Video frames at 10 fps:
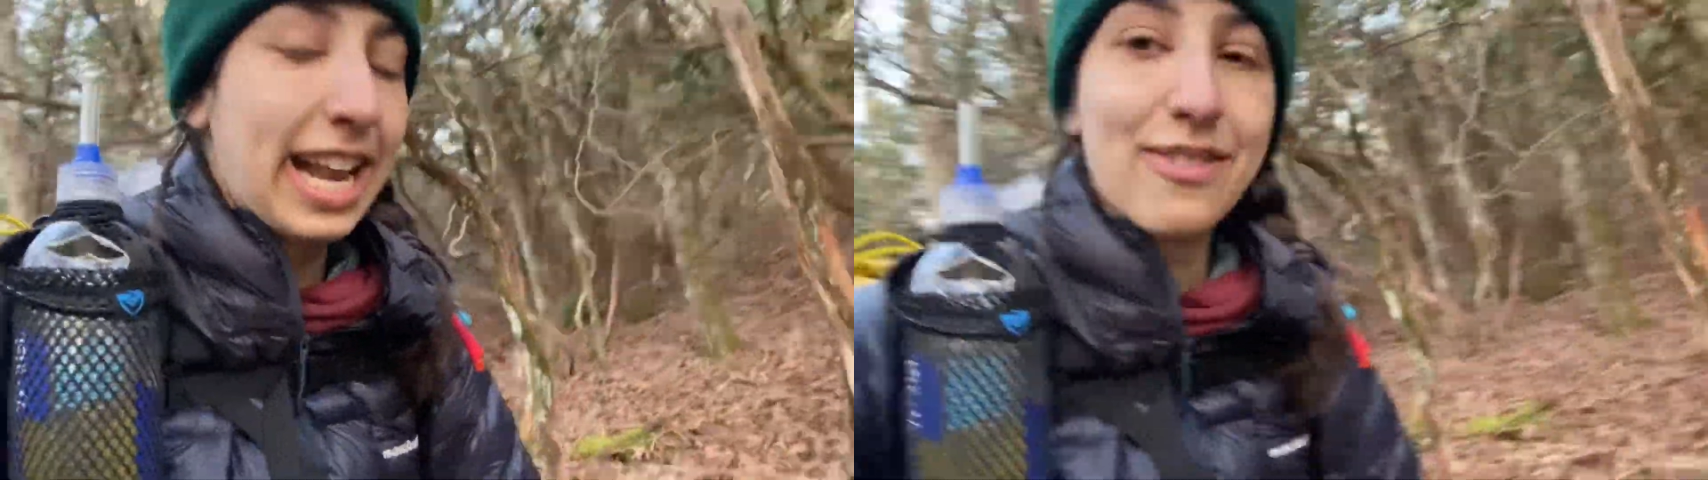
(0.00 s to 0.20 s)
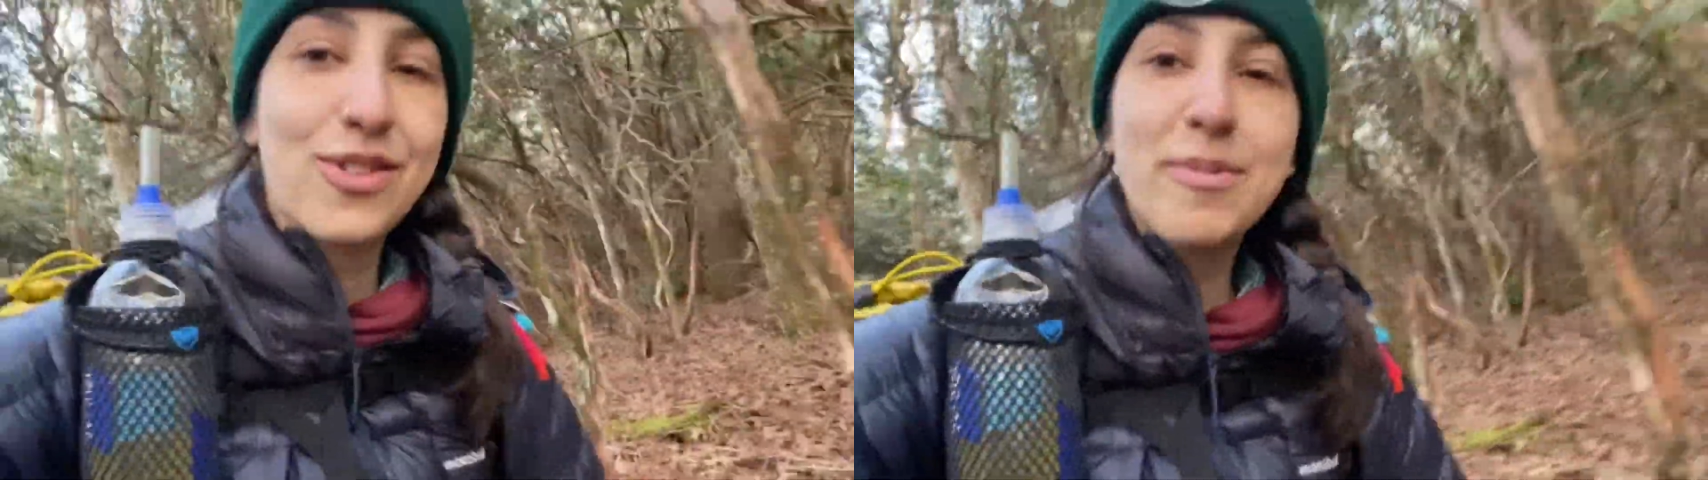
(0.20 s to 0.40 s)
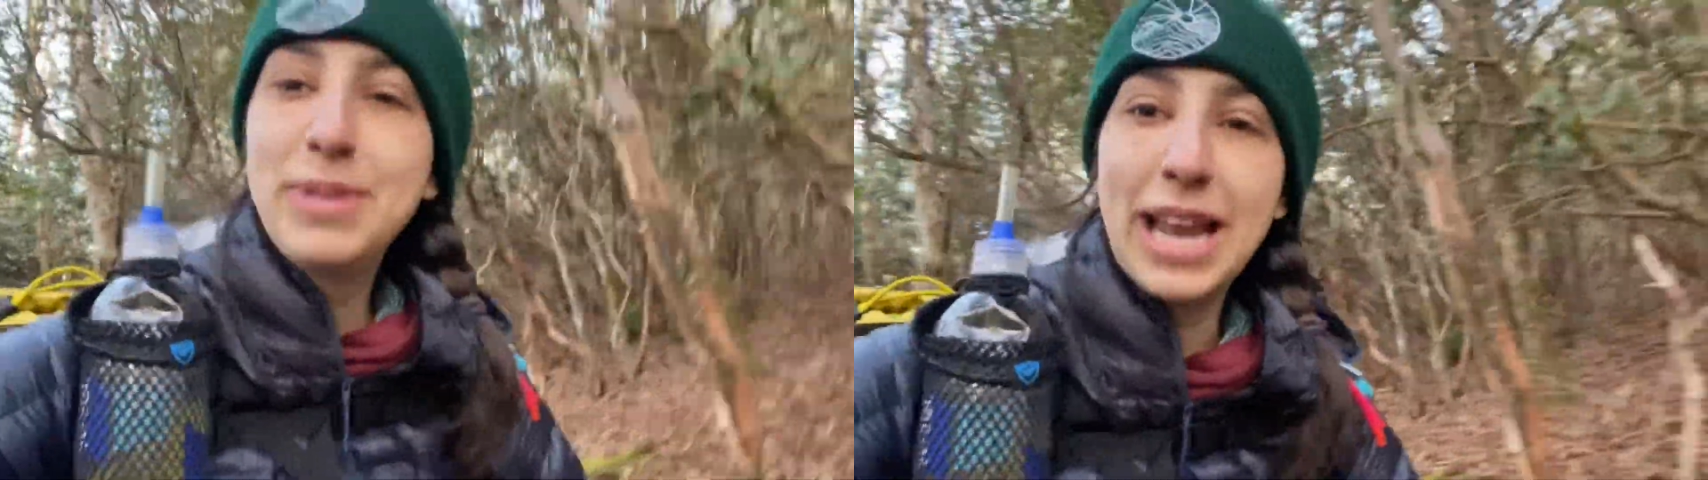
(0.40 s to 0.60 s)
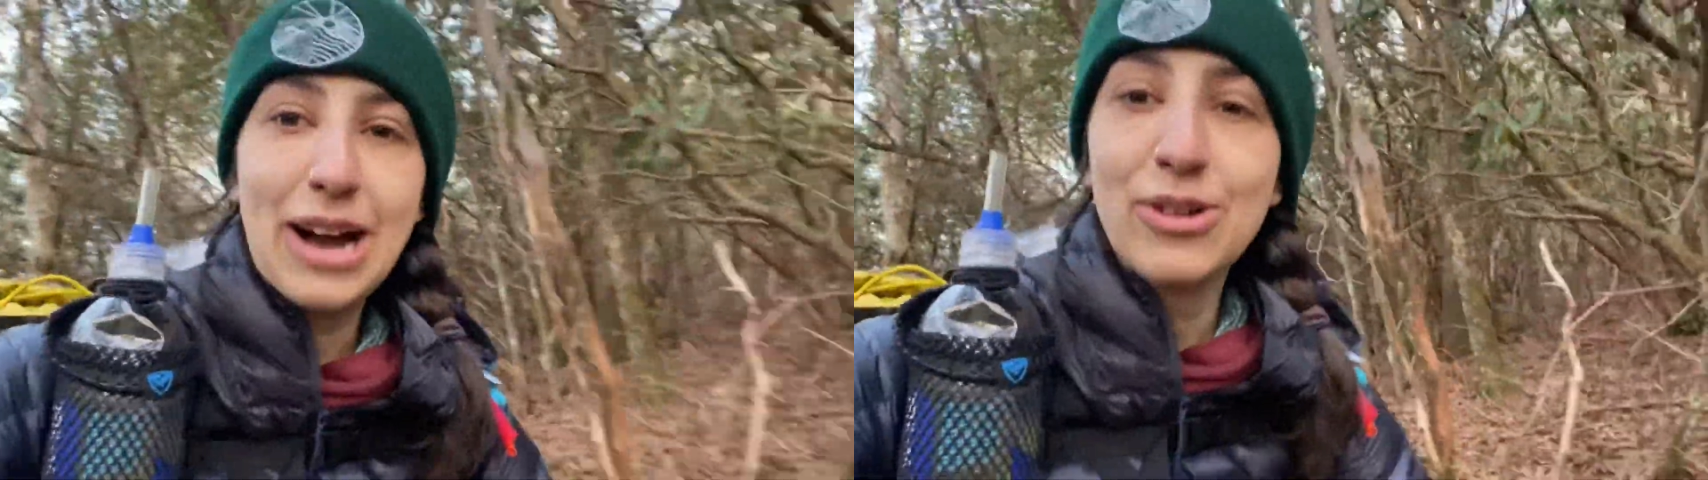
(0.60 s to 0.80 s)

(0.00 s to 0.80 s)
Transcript: I've rubbed it out.